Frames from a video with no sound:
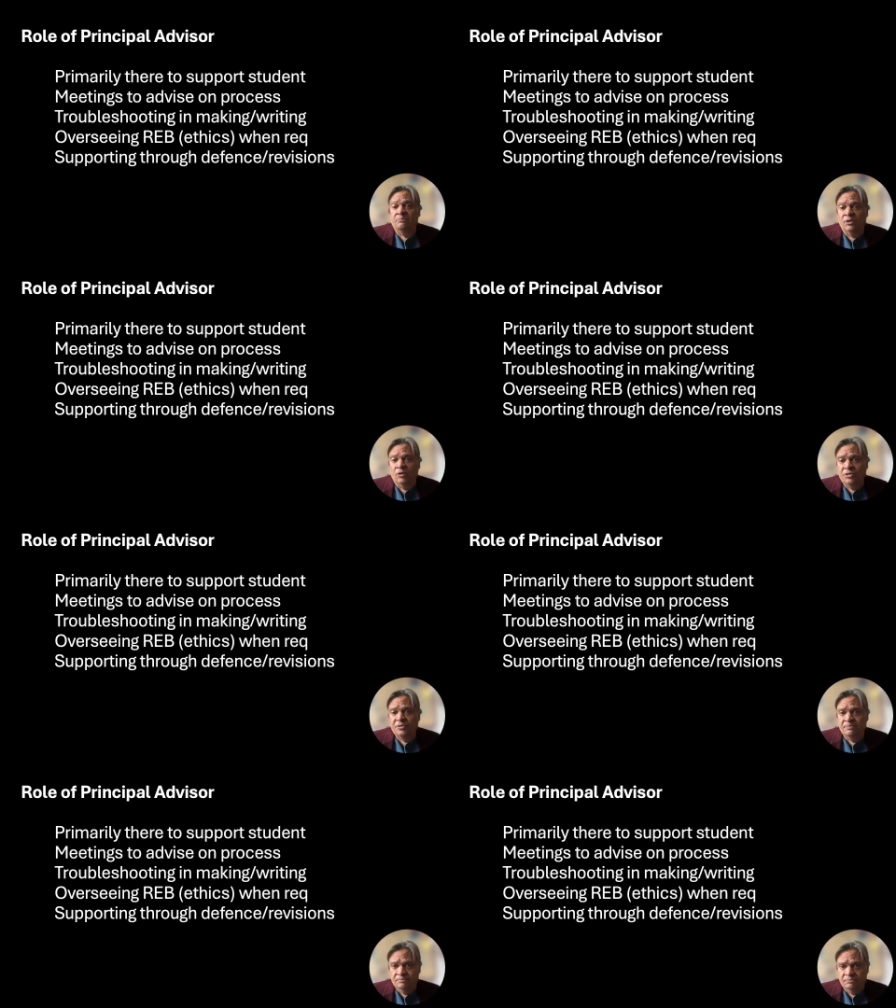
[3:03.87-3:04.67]
both
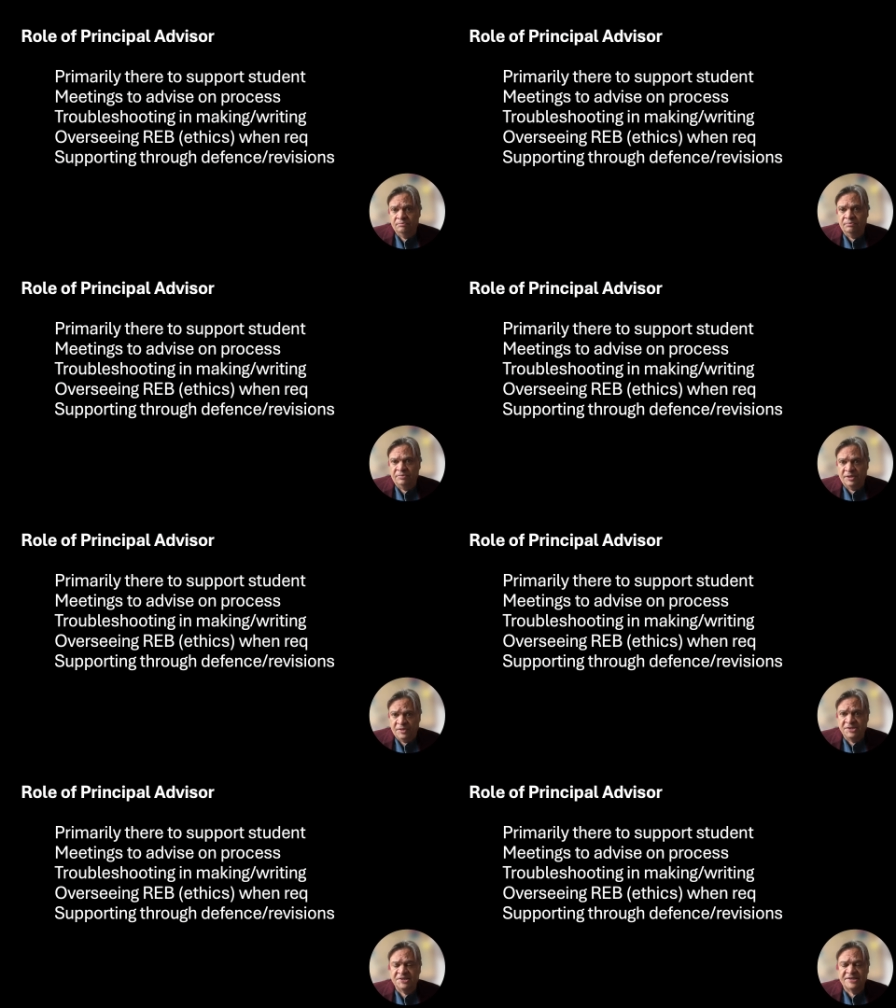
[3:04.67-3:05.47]
the
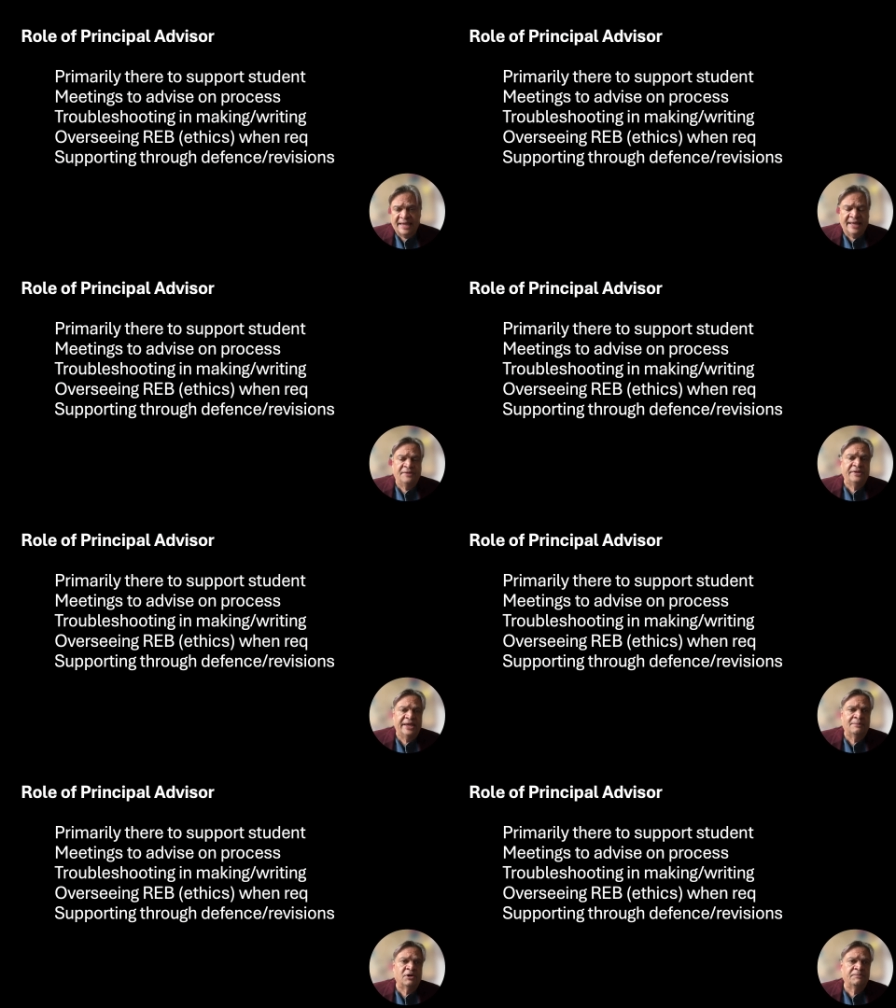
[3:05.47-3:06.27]
thesis and the
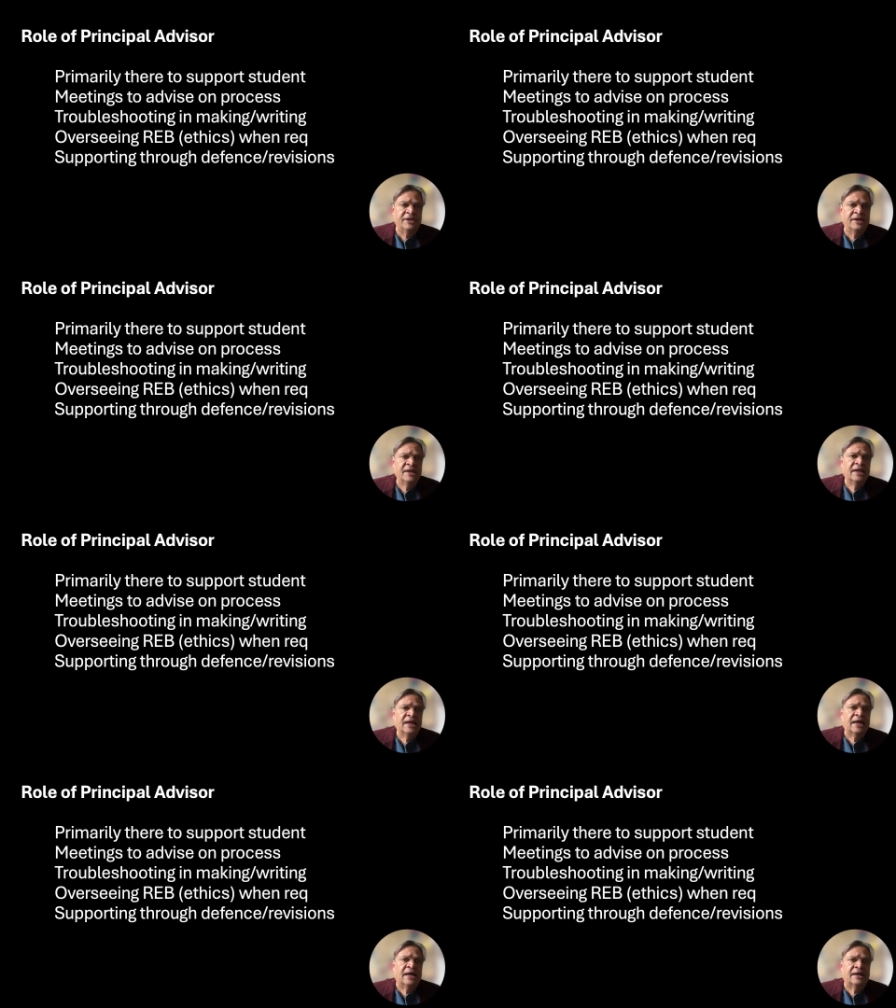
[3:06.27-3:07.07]
MRP
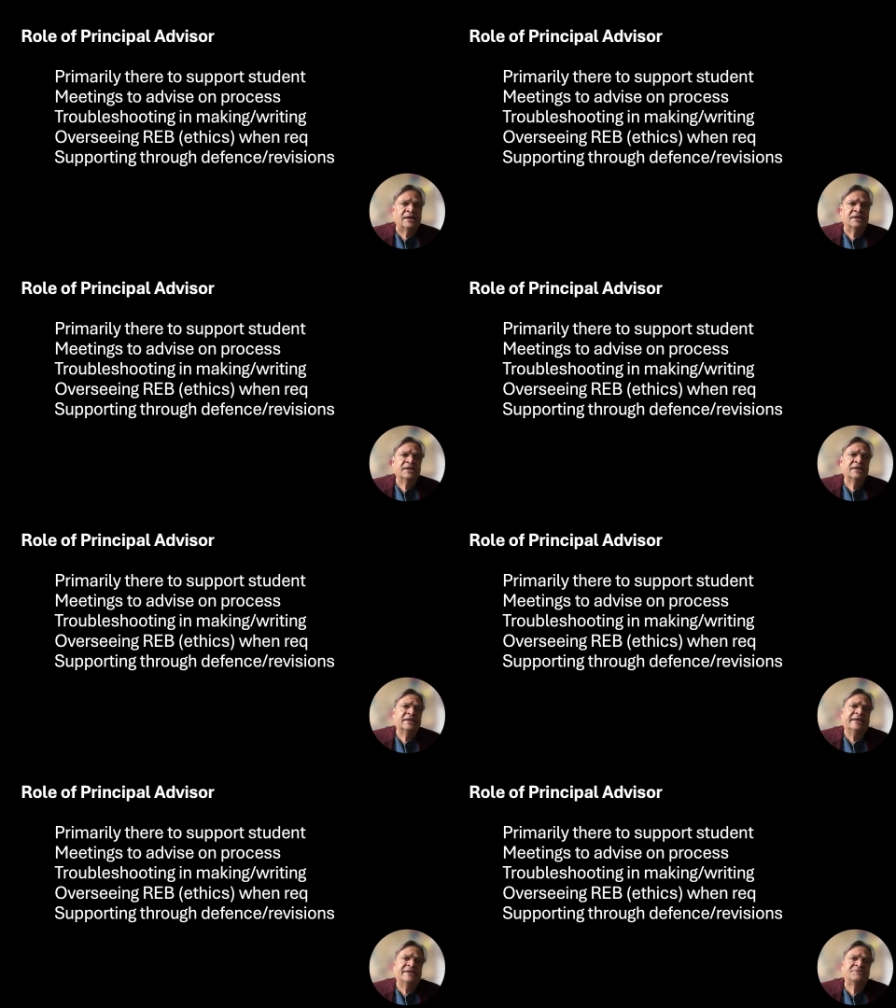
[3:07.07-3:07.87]

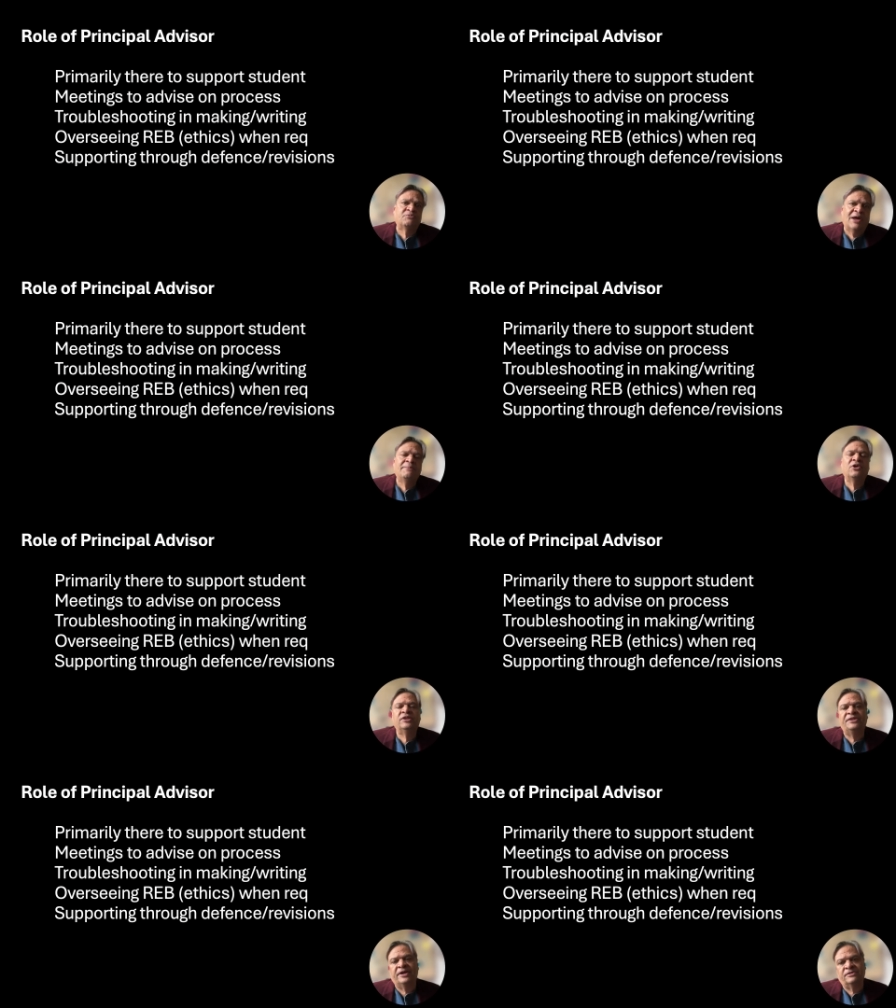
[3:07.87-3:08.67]
is
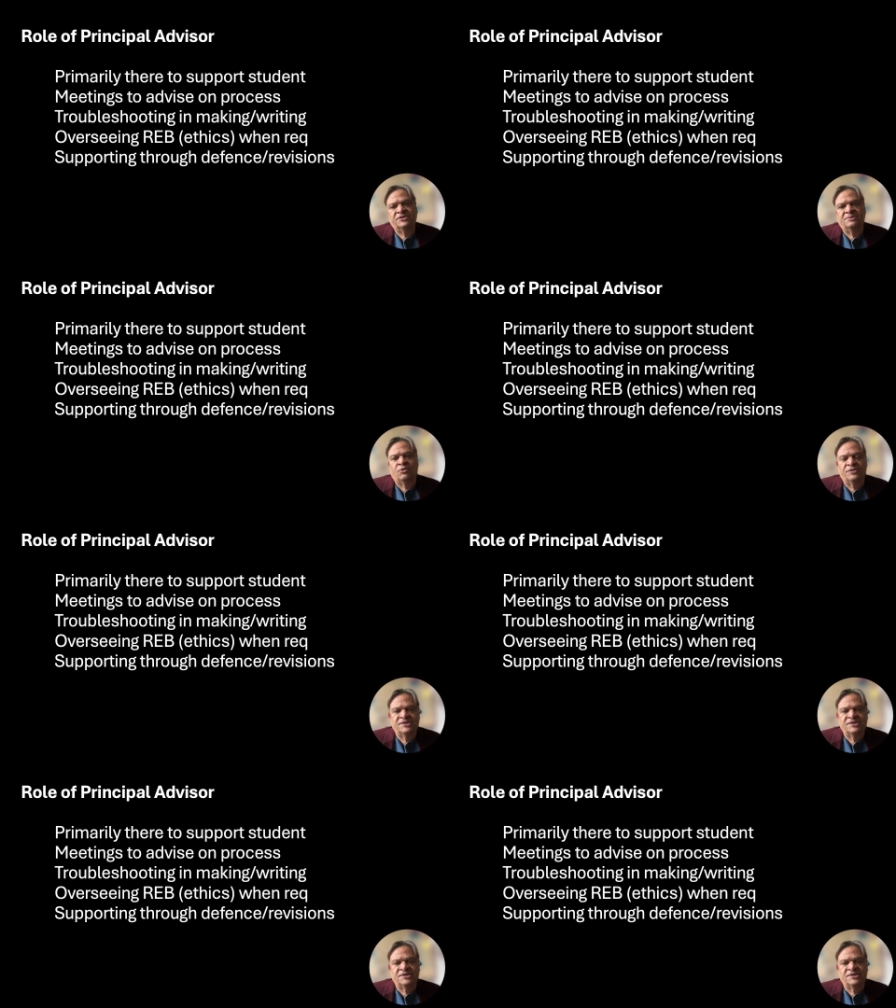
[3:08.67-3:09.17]
primarily there to support the